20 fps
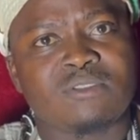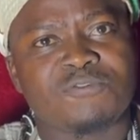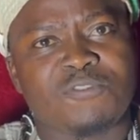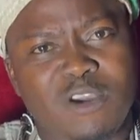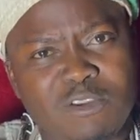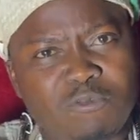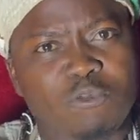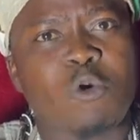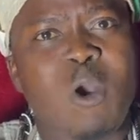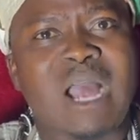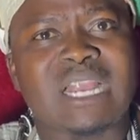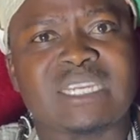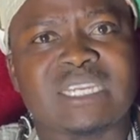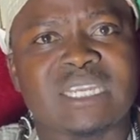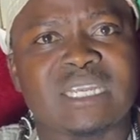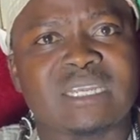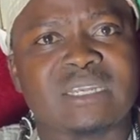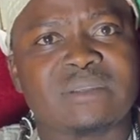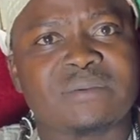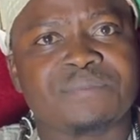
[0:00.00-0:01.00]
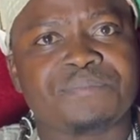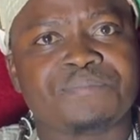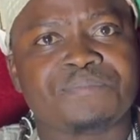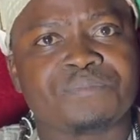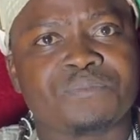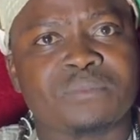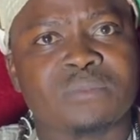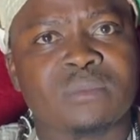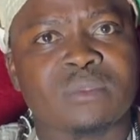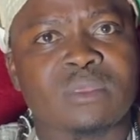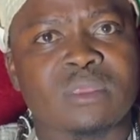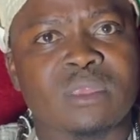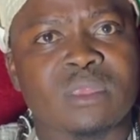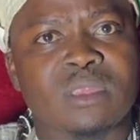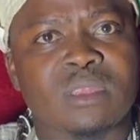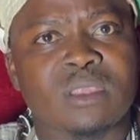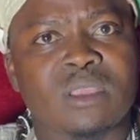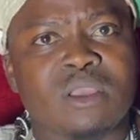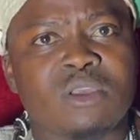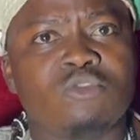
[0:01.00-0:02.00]
For what?
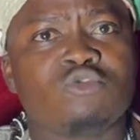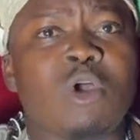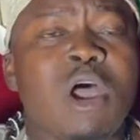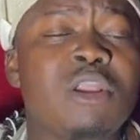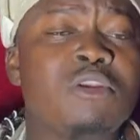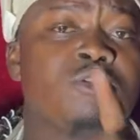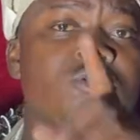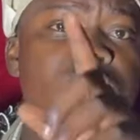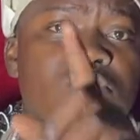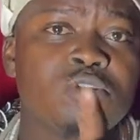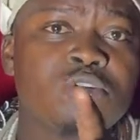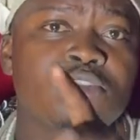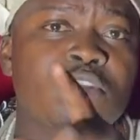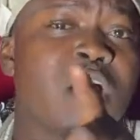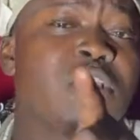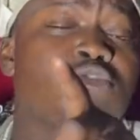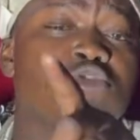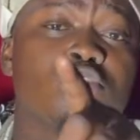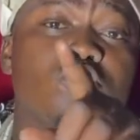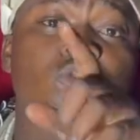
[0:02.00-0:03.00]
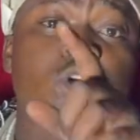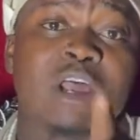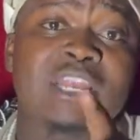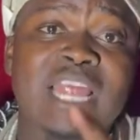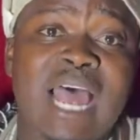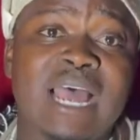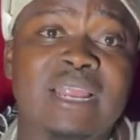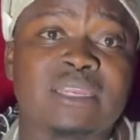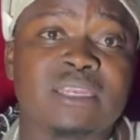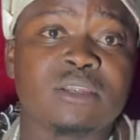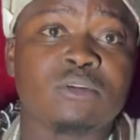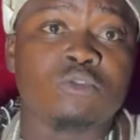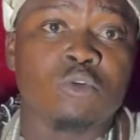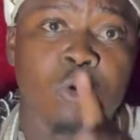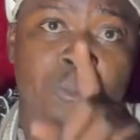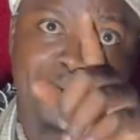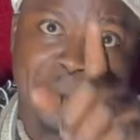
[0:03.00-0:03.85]
Don't you know that you will